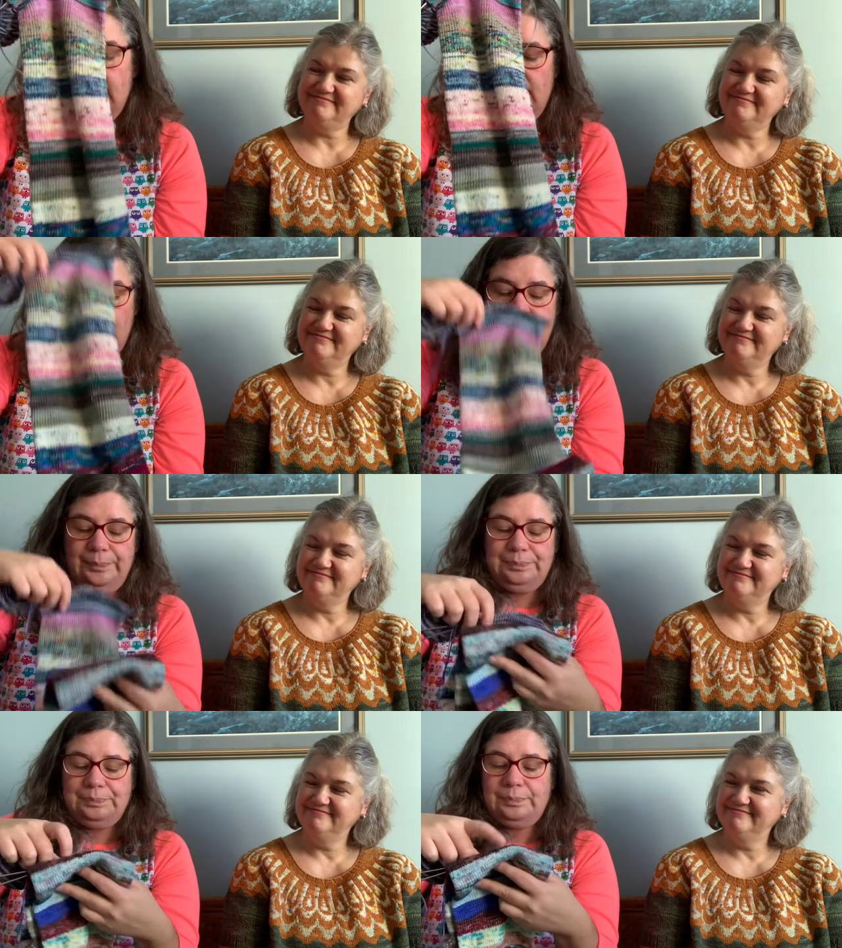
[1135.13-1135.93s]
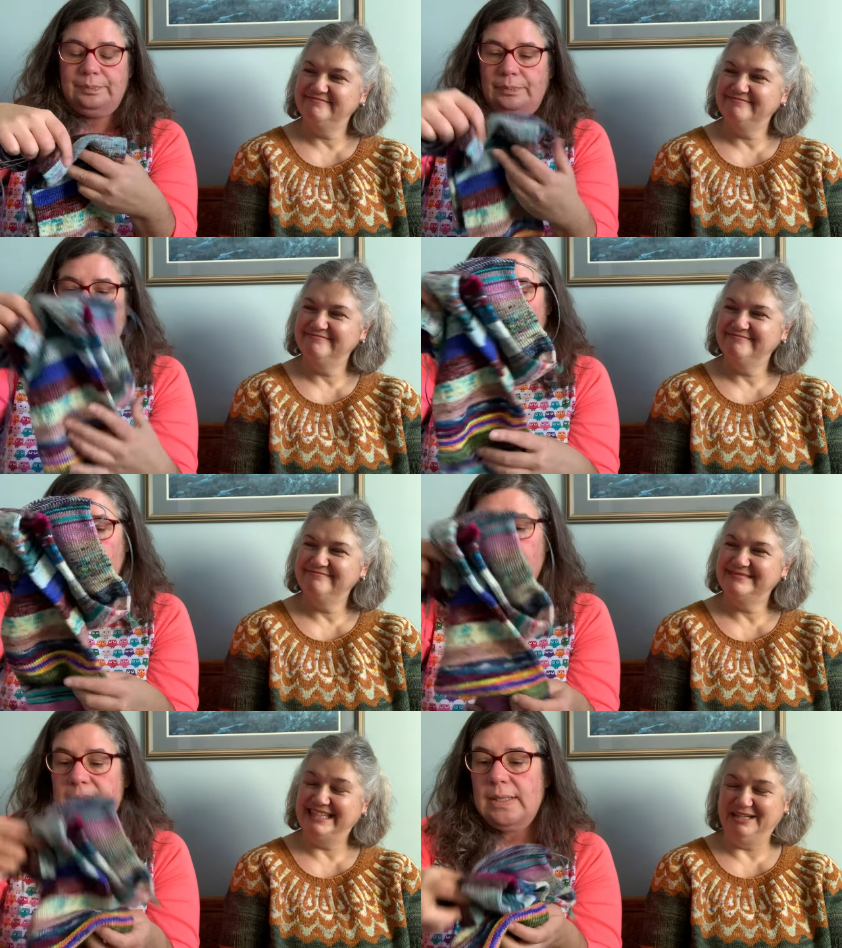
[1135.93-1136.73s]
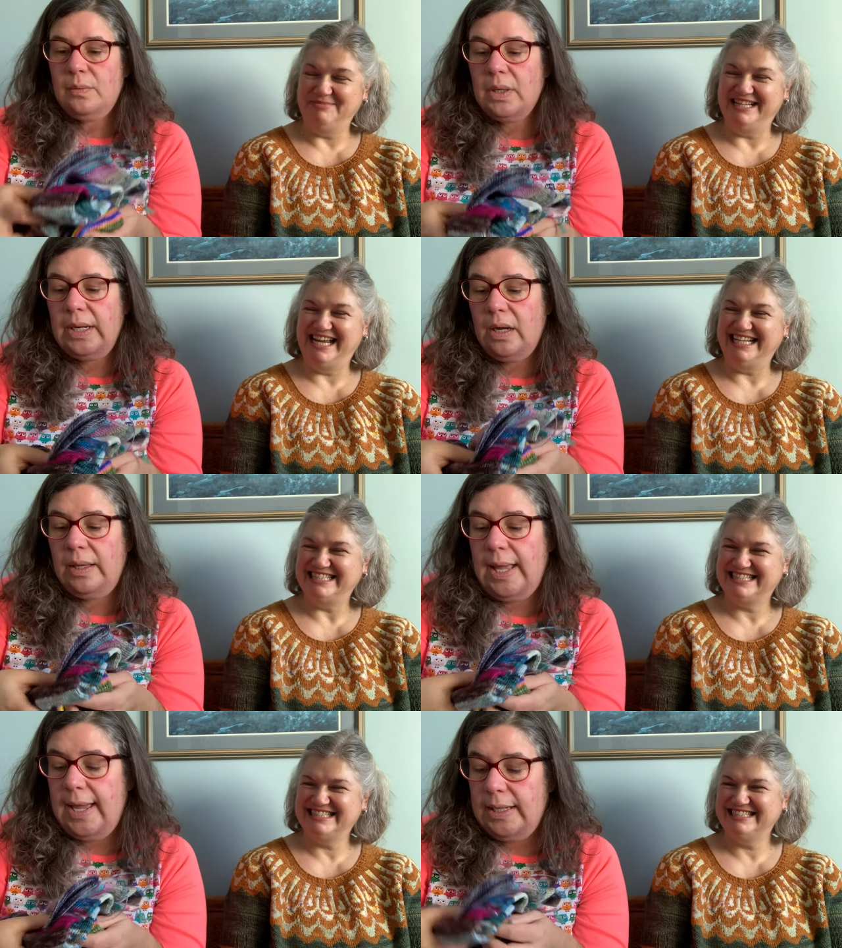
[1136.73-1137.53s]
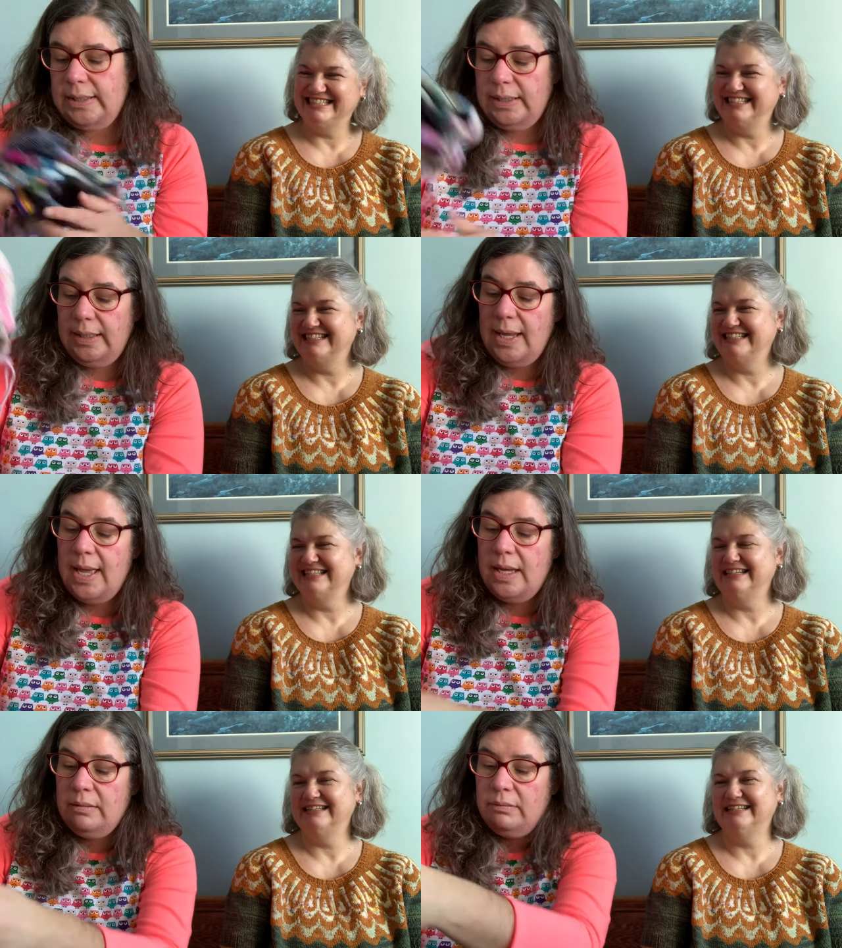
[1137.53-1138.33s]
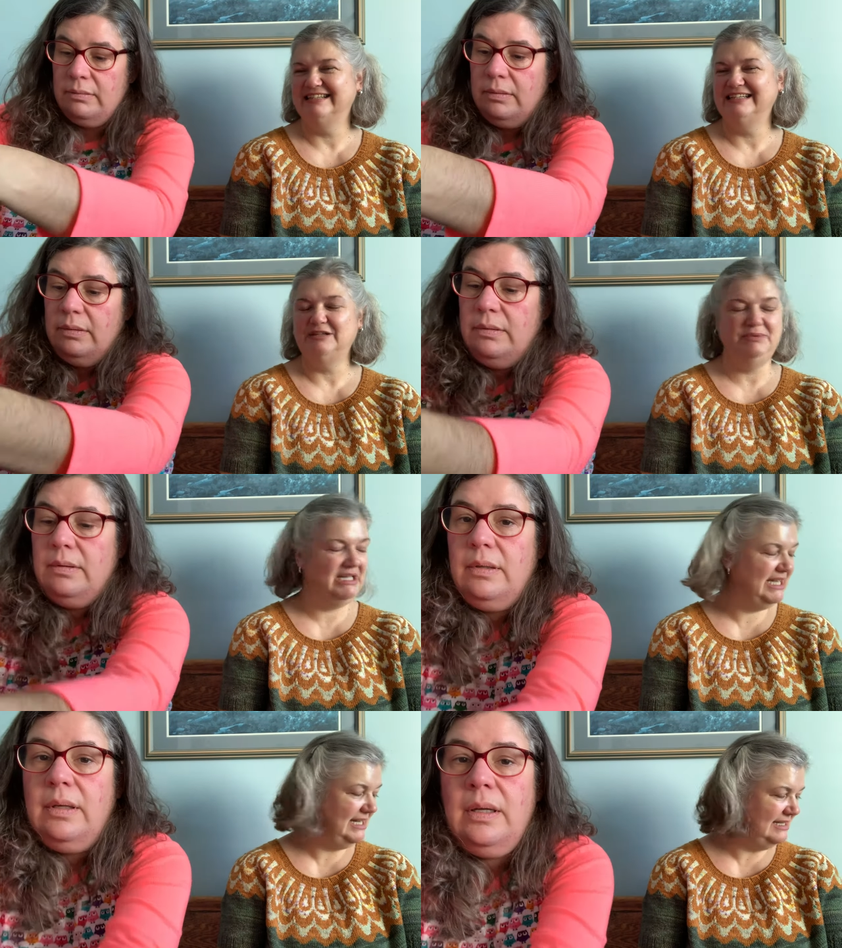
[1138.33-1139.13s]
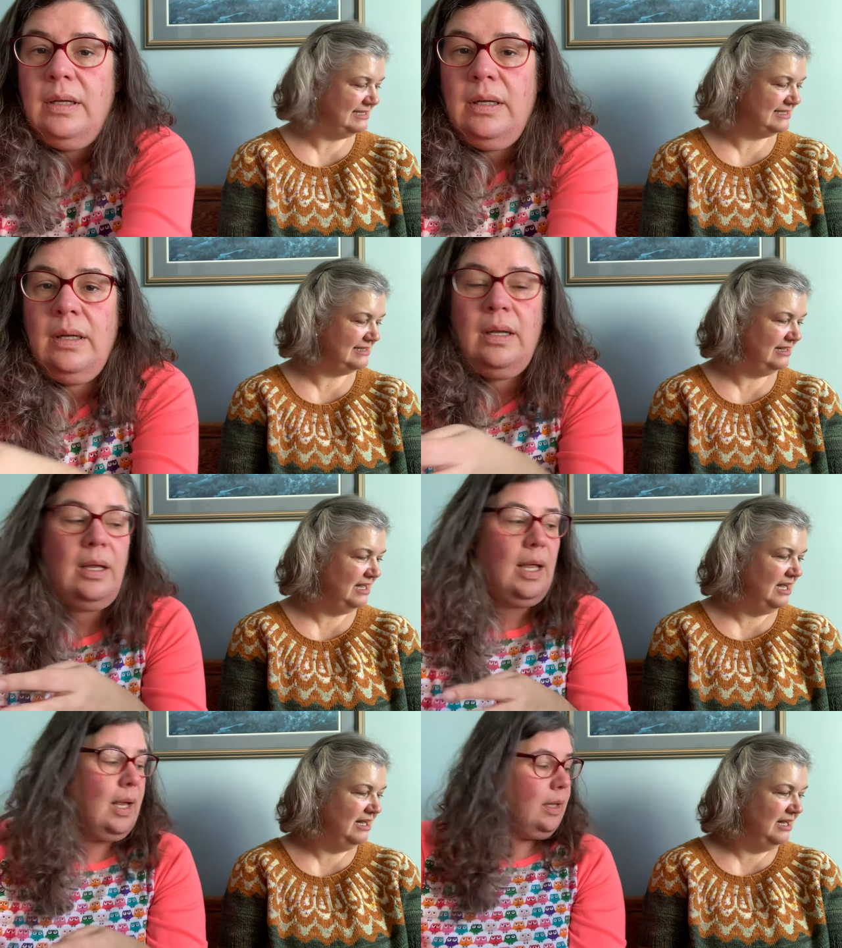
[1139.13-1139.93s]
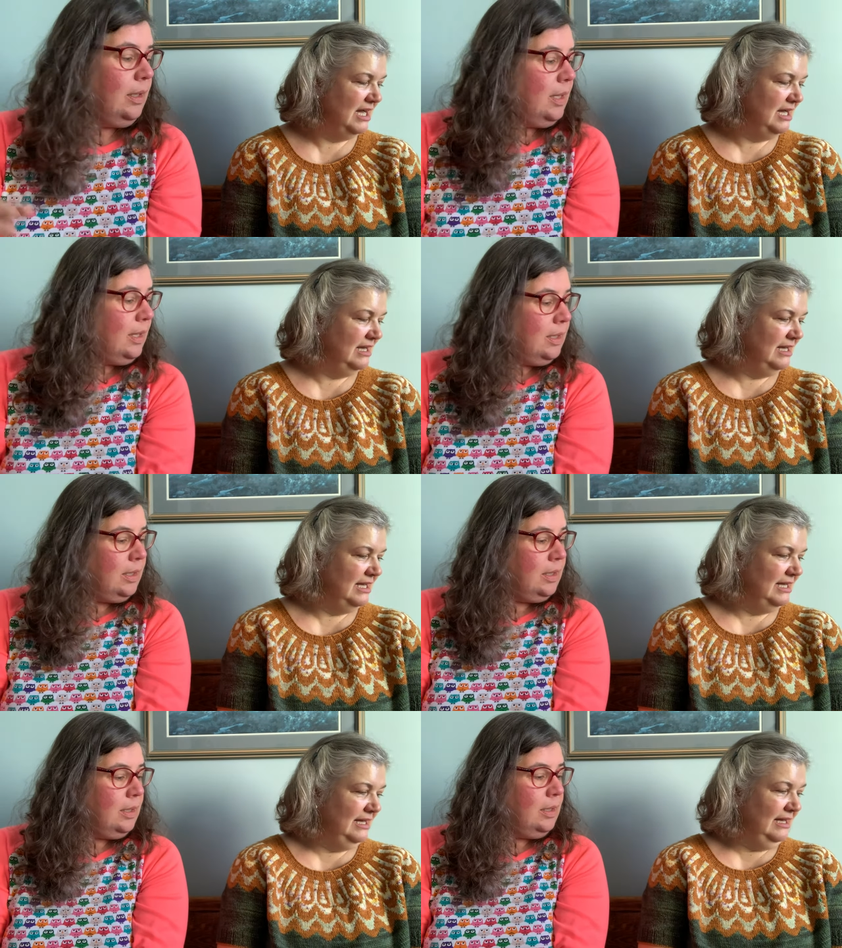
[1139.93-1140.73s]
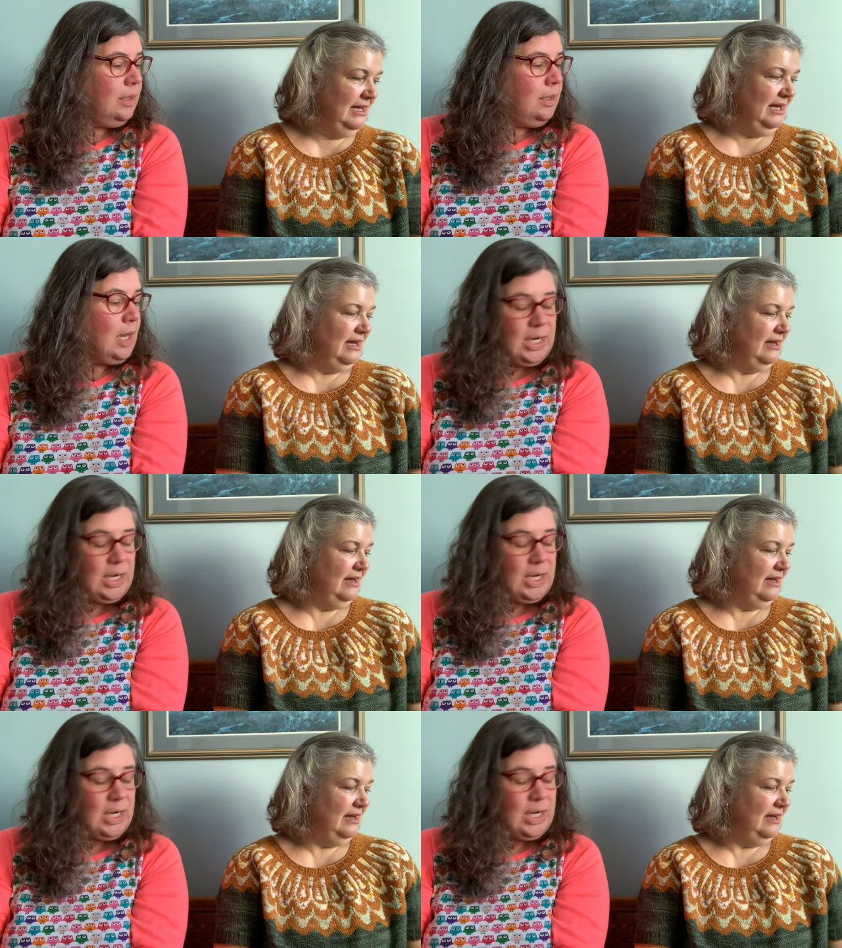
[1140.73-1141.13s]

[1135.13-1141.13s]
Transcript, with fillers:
Speaker 1: So I'm It'll still working nice. on that. Yeah. It'll be nice. And then I